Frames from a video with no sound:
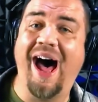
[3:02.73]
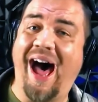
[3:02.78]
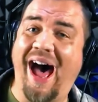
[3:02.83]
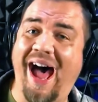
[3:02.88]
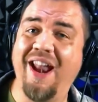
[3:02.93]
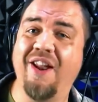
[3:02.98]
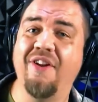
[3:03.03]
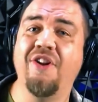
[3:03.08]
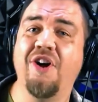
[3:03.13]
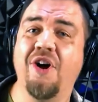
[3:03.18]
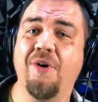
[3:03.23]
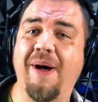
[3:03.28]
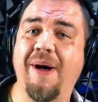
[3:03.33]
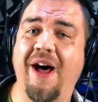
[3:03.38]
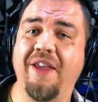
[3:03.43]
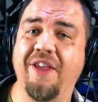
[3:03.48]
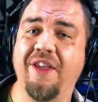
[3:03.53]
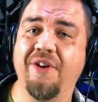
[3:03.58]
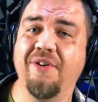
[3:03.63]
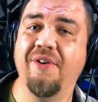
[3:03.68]
I don't know
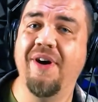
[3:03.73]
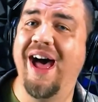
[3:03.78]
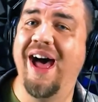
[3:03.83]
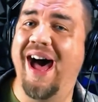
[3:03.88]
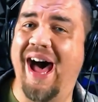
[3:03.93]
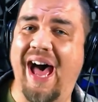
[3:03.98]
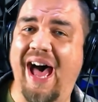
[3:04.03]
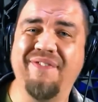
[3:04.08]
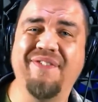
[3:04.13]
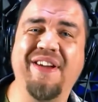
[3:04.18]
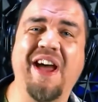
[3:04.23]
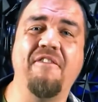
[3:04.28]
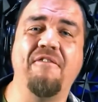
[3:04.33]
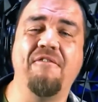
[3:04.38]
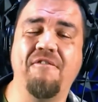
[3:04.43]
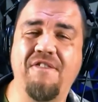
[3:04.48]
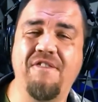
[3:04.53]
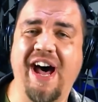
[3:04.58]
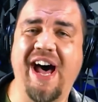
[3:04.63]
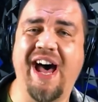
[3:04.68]
about you. I've got
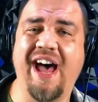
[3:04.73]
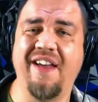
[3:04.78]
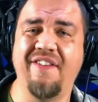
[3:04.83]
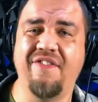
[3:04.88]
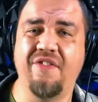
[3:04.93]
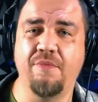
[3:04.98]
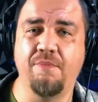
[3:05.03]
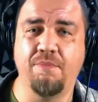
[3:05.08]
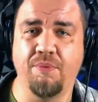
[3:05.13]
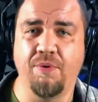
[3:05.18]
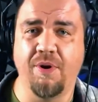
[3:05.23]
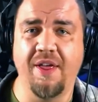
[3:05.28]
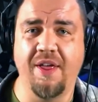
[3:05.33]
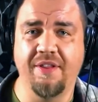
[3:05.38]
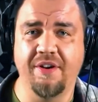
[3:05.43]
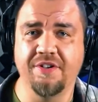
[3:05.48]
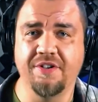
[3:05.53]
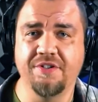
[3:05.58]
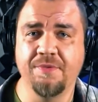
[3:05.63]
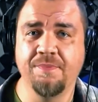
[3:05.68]
five
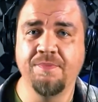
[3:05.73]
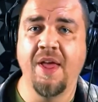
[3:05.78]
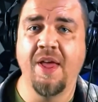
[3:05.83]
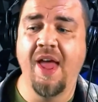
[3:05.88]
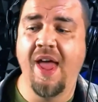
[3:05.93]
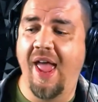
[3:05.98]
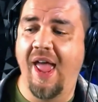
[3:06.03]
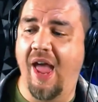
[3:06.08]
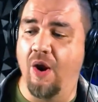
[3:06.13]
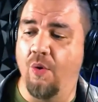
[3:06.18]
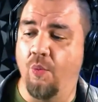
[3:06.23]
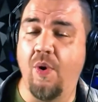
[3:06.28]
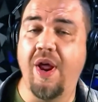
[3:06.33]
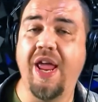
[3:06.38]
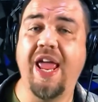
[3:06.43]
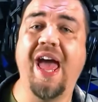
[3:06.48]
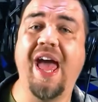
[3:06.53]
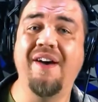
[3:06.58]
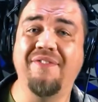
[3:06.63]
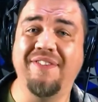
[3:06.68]
brothers, and
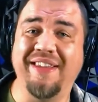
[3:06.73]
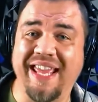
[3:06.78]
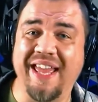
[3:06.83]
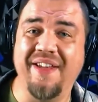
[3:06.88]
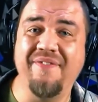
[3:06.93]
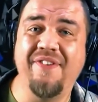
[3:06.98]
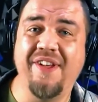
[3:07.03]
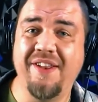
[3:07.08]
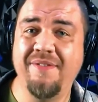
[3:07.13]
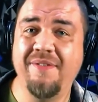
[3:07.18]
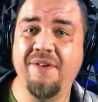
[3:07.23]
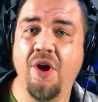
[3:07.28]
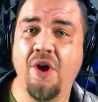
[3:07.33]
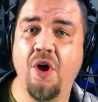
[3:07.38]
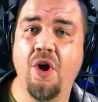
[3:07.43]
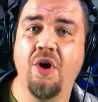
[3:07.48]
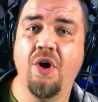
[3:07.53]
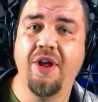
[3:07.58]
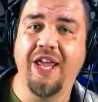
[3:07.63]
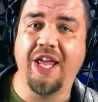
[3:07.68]
we have given
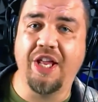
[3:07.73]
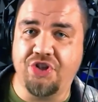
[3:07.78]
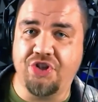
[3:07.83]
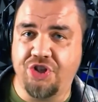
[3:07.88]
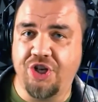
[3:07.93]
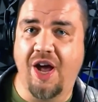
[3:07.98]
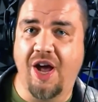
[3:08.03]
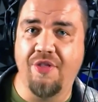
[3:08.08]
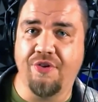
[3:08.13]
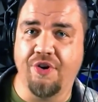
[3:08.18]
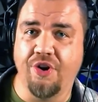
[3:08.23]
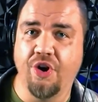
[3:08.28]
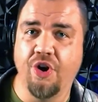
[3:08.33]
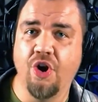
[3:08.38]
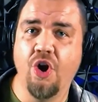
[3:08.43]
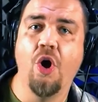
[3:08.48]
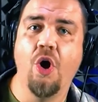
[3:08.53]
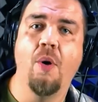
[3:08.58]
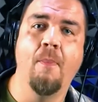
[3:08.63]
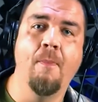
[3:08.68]
each other
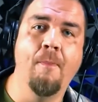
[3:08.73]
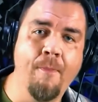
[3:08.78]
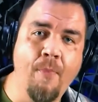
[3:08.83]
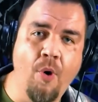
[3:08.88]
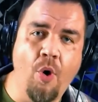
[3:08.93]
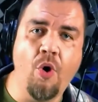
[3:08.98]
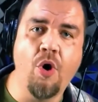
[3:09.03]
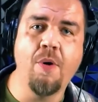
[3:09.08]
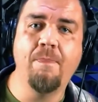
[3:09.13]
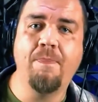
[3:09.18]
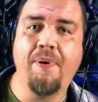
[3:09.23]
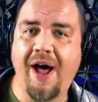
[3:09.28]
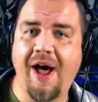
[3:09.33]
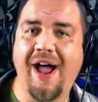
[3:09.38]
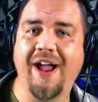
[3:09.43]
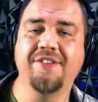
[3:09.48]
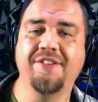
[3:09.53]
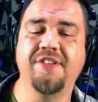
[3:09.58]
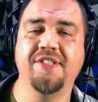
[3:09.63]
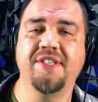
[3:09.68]
more
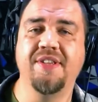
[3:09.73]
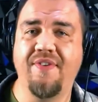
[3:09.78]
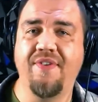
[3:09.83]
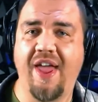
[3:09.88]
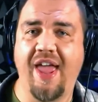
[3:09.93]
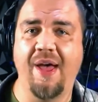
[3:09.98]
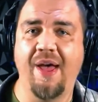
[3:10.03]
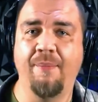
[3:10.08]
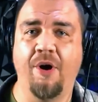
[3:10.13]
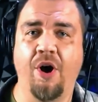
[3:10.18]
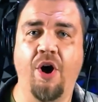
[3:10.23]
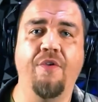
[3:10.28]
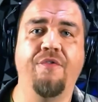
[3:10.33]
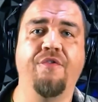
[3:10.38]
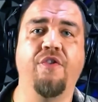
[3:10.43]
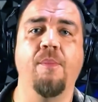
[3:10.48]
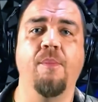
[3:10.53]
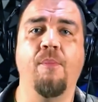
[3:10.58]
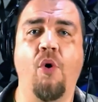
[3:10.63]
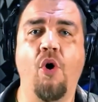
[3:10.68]
boxes of ammo
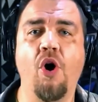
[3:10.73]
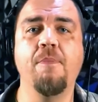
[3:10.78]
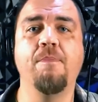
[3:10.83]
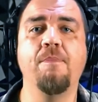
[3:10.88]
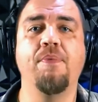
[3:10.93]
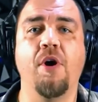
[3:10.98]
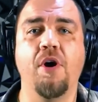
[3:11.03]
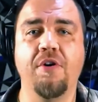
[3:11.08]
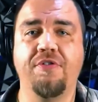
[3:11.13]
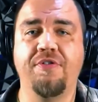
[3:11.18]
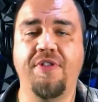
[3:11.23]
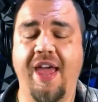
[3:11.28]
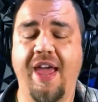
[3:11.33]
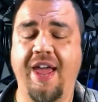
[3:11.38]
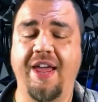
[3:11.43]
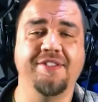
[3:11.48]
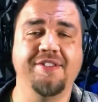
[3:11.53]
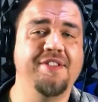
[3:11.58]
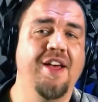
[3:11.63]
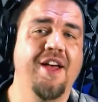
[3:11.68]
for more
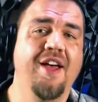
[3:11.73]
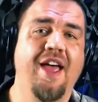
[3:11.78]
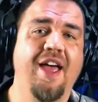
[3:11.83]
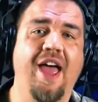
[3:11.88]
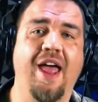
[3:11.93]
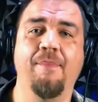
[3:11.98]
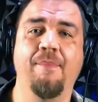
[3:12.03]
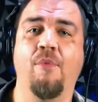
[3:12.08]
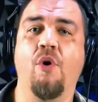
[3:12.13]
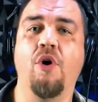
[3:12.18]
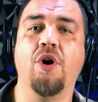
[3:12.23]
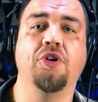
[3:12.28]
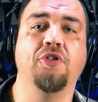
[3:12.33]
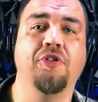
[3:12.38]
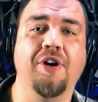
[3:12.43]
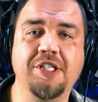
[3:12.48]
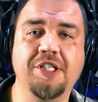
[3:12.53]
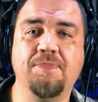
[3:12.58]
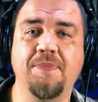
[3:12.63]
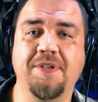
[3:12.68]
birthdays and more
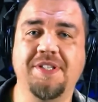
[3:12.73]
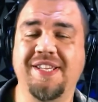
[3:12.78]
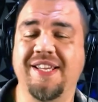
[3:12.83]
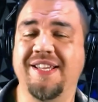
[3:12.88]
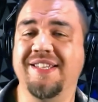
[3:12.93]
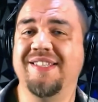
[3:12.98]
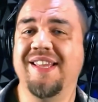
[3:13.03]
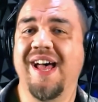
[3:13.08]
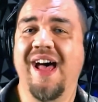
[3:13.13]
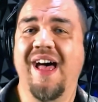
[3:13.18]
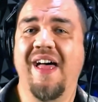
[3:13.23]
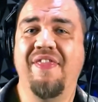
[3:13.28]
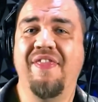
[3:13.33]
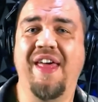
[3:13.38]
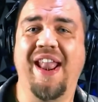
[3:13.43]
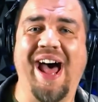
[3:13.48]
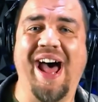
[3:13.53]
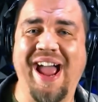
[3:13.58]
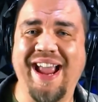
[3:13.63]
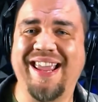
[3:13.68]
Christmases than
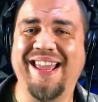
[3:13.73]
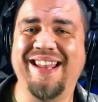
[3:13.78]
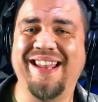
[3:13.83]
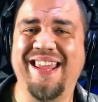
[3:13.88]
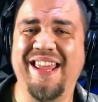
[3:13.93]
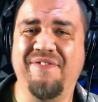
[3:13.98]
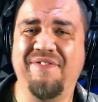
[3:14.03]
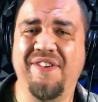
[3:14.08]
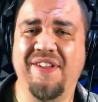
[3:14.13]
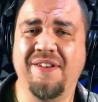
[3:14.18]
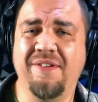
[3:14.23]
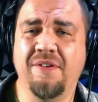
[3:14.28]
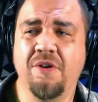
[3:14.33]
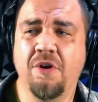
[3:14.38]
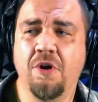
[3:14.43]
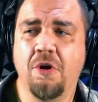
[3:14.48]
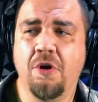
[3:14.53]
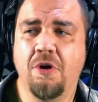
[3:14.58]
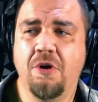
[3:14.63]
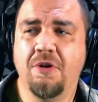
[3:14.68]
I can even
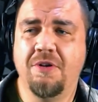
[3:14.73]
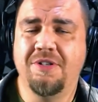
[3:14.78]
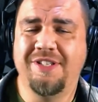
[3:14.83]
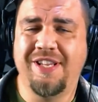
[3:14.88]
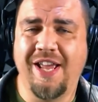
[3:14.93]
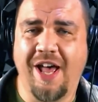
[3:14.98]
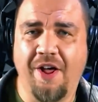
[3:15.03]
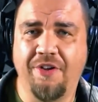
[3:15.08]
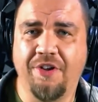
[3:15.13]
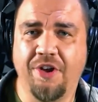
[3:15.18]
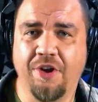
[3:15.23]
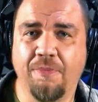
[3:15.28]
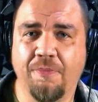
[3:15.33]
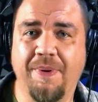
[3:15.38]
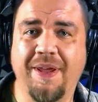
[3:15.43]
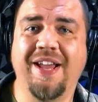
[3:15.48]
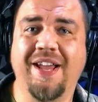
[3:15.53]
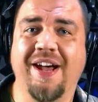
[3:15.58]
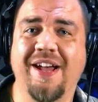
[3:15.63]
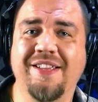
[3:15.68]
tell you
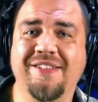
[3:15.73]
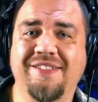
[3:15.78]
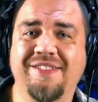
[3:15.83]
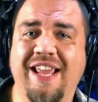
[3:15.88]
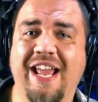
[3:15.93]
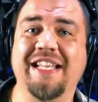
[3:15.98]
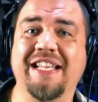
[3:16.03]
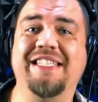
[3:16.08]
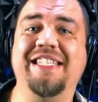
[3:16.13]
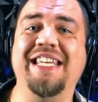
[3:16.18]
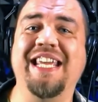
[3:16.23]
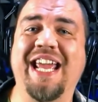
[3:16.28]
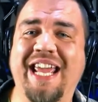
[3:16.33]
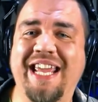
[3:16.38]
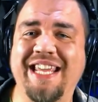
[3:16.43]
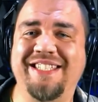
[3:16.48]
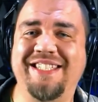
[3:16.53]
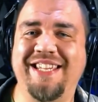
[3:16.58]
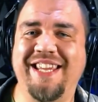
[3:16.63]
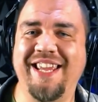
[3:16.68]
because it's
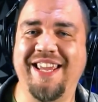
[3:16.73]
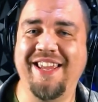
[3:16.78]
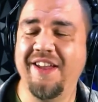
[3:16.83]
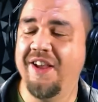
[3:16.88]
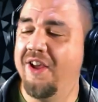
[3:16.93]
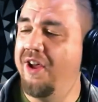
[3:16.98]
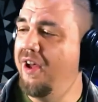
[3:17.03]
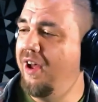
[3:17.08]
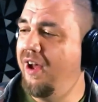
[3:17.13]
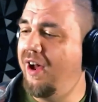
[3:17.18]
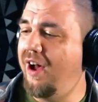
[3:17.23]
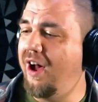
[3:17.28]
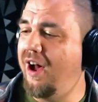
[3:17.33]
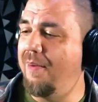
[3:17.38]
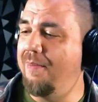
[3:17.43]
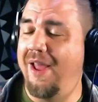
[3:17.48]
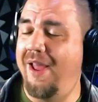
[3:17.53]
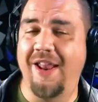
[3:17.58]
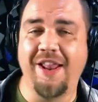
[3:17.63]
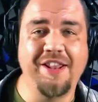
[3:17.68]
easy
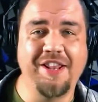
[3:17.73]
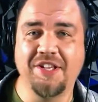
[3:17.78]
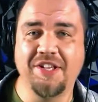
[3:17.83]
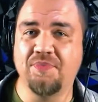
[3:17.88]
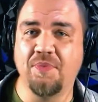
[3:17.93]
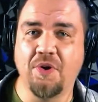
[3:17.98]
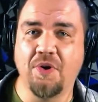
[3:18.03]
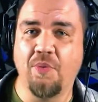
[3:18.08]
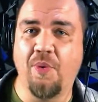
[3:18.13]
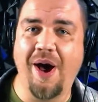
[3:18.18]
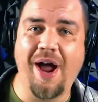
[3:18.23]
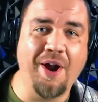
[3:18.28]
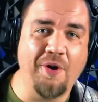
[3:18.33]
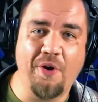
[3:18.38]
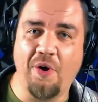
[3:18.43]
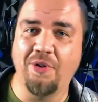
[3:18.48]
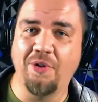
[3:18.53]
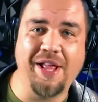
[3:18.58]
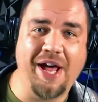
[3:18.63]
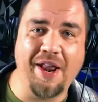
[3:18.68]
um, and it doesn't require a
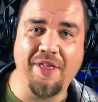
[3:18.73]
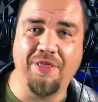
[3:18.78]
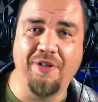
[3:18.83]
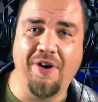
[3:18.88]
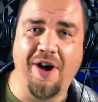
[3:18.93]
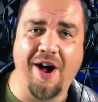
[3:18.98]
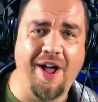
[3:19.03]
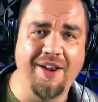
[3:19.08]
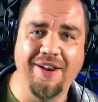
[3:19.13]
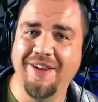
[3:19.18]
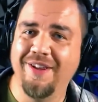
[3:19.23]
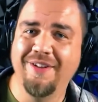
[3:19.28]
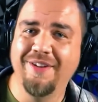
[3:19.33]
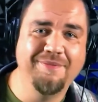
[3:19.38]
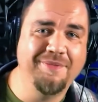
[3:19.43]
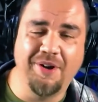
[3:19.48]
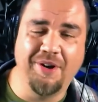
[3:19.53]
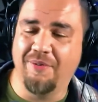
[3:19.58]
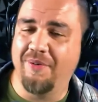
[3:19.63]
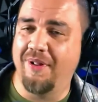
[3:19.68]
whole lot of thought.
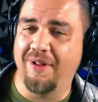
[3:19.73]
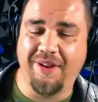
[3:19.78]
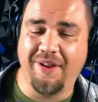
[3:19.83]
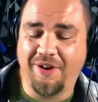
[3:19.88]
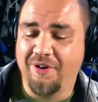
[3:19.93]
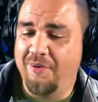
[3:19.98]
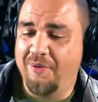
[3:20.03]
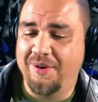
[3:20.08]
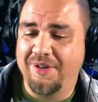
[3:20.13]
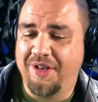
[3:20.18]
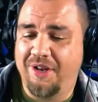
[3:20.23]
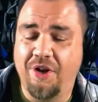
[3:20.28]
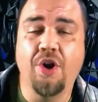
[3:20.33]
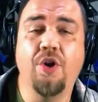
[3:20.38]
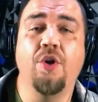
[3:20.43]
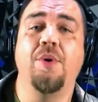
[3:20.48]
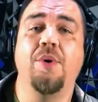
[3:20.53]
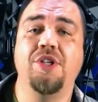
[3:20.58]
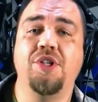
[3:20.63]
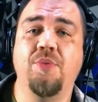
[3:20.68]
You don't know, you don't know what you don't
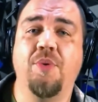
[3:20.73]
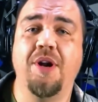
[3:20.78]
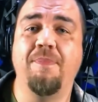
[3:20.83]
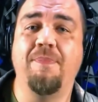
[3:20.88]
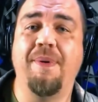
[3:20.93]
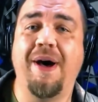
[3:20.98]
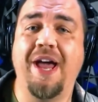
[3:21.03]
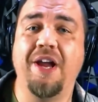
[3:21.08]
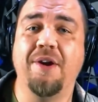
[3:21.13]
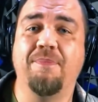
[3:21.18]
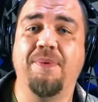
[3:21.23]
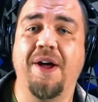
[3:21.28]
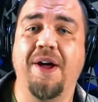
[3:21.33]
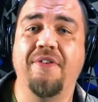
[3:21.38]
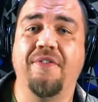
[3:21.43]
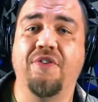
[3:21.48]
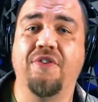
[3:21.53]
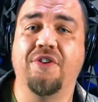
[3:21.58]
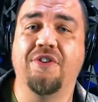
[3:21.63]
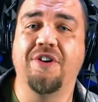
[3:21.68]
know what you want to buy your brother
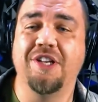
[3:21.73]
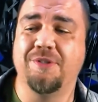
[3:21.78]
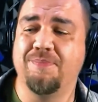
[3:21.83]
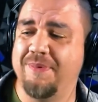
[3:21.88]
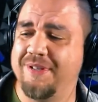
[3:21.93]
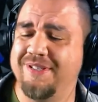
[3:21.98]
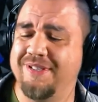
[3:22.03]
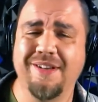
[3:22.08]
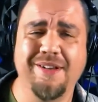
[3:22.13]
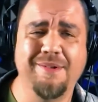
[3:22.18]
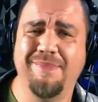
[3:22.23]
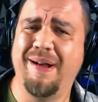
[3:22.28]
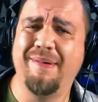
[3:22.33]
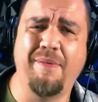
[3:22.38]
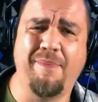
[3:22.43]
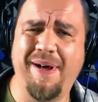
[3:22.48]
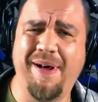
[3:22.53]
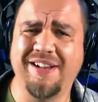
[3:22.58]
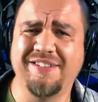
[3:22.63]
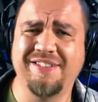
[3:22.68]
for Christmas. Buy him a
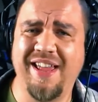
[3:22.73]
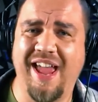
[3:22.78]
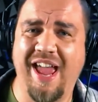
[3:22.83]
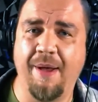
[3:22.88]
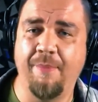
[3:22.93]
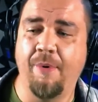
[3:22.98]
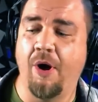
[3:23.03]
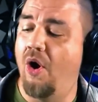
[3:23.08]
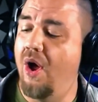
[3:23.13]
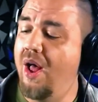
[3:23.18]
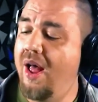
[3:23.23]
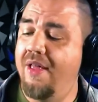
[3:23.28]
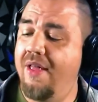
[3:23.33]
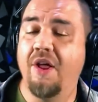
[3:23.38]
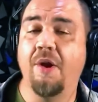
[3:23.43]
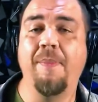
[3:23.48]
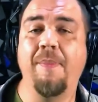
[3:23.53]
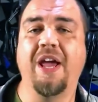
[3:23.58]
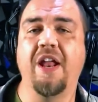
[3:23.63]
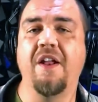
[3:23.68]
box of ammo. they
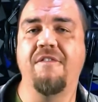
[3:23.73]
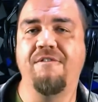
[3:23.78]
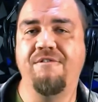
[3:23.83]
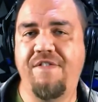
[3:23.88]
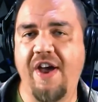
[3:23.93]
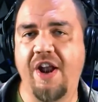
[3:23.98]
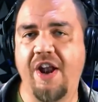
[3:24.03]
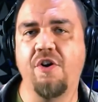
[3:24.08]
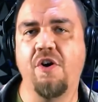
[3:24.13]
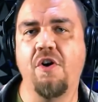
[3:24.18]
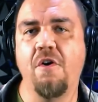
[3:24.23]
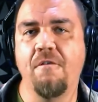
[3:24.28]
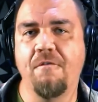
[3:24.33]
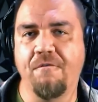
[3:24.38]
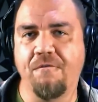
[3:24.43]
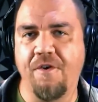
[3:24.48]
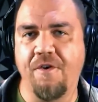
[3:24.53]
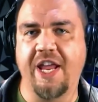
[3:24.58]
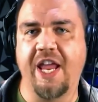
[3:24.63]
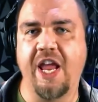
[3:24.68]
make it a federal
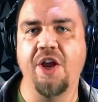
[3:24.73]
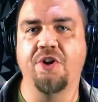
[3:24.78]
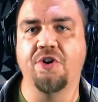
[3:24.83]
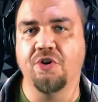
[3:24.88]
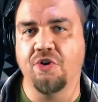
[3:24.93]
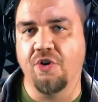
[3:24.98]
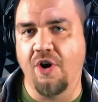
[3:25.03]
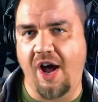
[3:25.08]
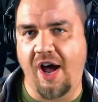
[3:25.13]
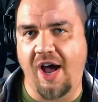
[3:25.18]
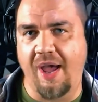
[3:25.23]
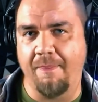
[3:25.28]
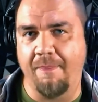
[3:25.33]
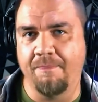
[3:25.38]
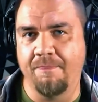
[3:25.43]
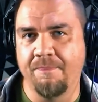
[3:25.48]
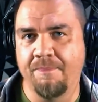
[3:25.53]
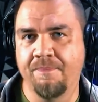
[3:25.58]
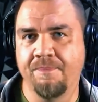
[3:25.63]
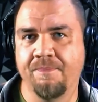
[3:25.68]
freaking crime.
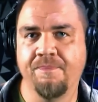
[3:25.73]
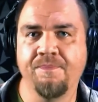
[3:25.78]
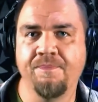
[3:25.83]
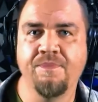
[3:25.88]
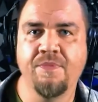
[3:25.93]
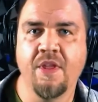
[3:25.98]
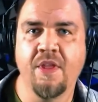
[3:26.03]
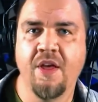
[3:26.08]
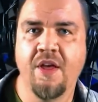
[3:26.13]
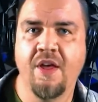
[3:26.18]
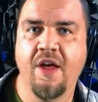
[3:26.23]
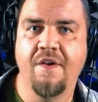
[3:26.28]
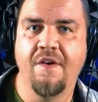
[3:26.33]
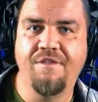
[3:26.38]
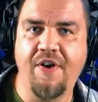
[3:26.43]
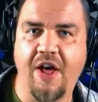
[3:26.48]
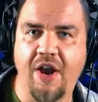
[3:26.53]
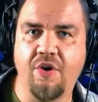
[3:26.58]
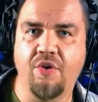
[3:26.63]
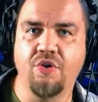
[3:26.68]

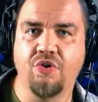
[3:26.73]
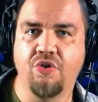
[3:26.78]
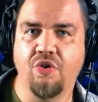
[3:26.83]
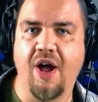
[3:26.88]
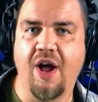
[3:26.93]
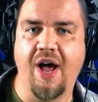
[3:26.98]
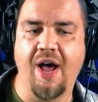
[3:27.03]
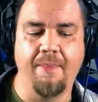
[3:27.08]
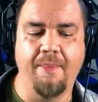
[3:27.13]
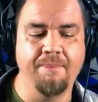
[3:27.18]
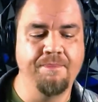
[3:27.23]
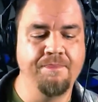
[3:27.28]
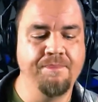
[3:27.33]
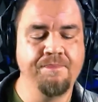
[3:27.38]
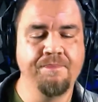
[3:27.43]
Federal crime.